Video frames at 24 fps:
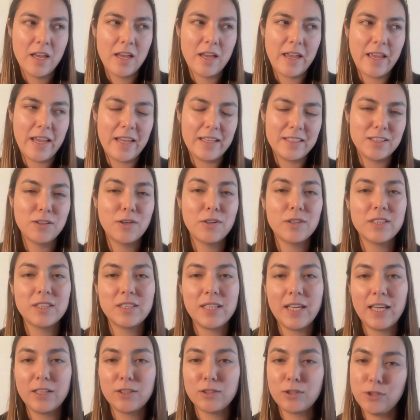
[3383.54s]
Is it going to
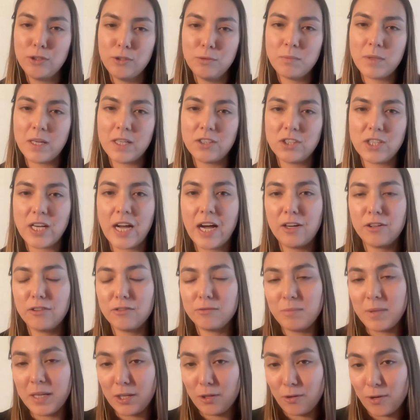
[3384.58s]
take too much out of
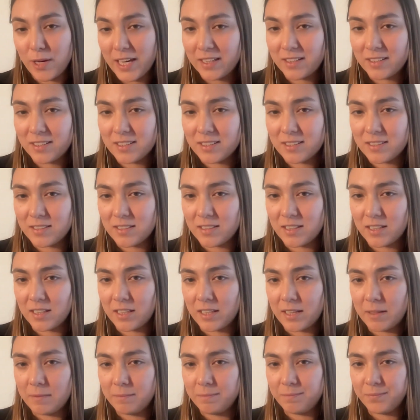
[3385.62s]
my UX
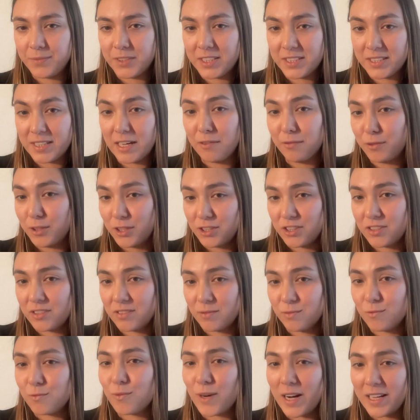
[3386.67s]
stuff, which
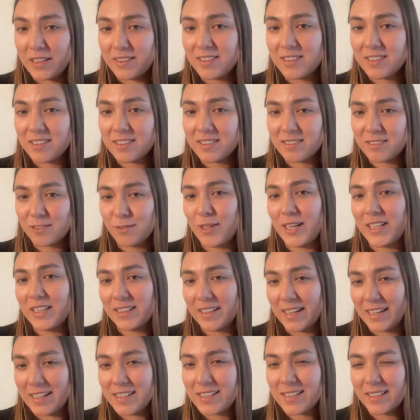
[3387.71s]
runs quite
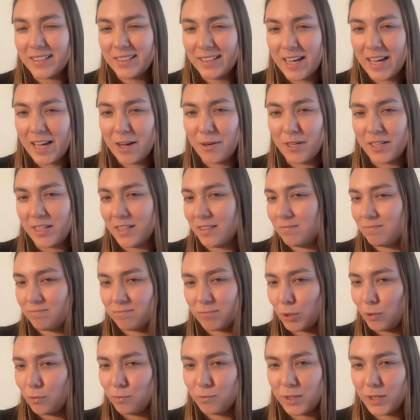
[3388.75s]
nicely now, and I
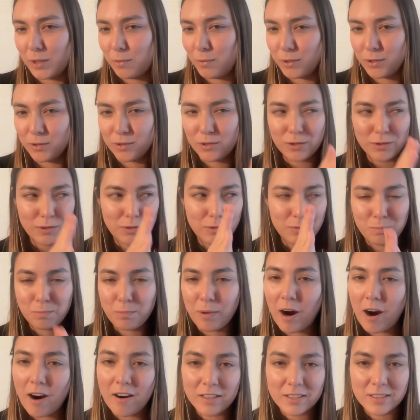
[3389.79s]
don't really want to
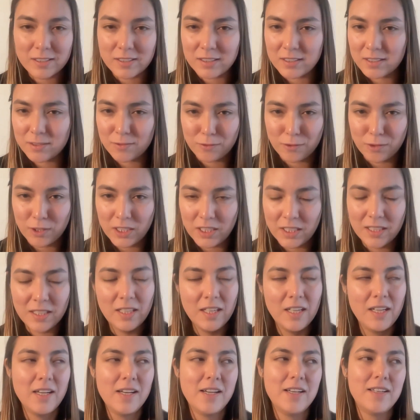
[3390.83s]
park this fully.
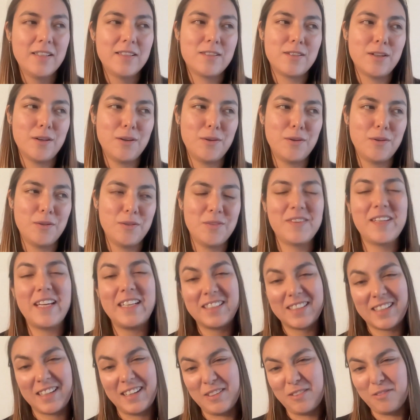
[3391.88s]
So that's
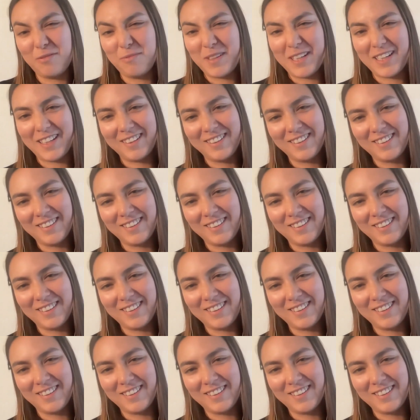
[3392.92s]
kind of my